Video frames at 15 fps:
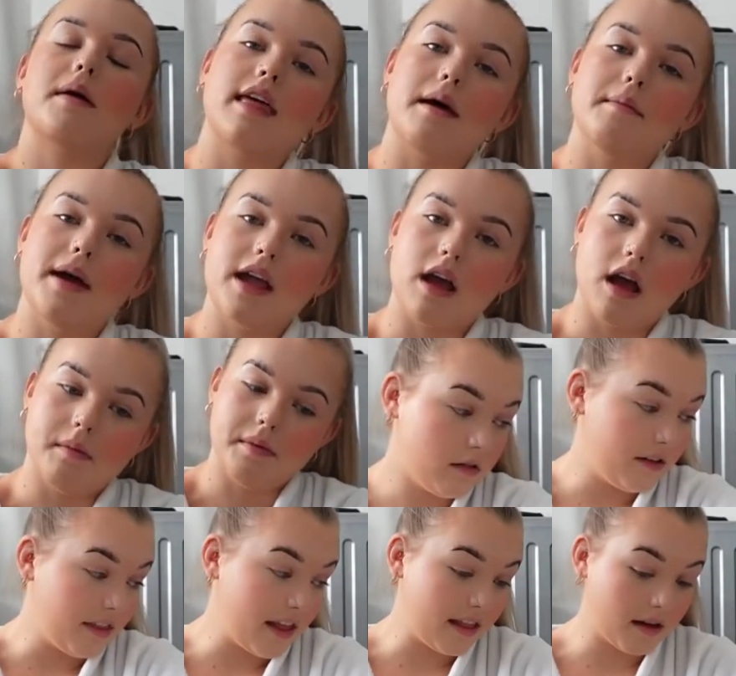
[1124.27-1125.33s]
their makeup
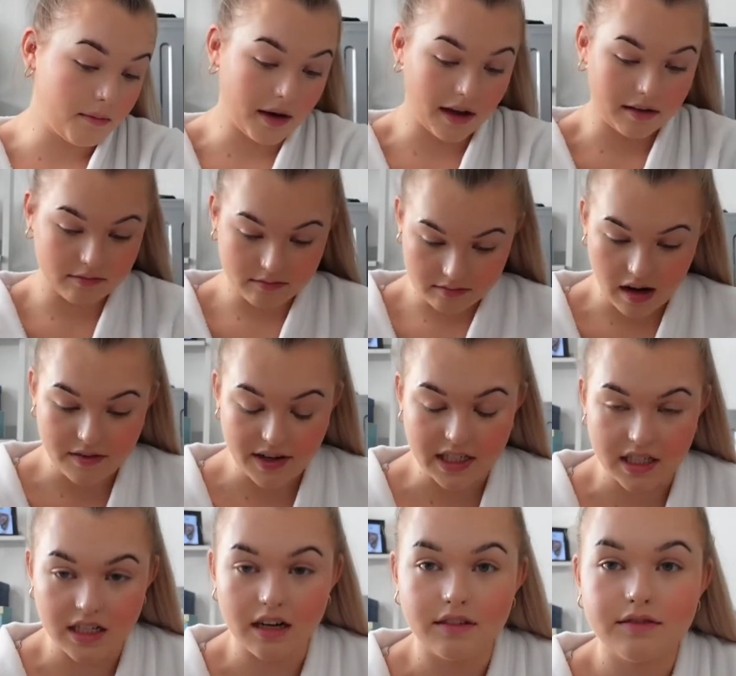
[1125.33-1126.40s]
and then i will be like, I've had
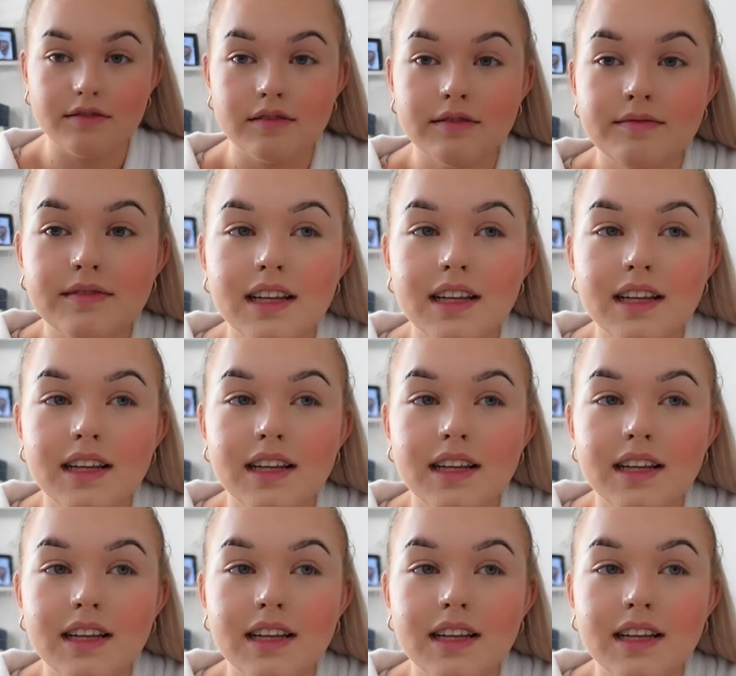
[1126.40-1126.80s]
enough.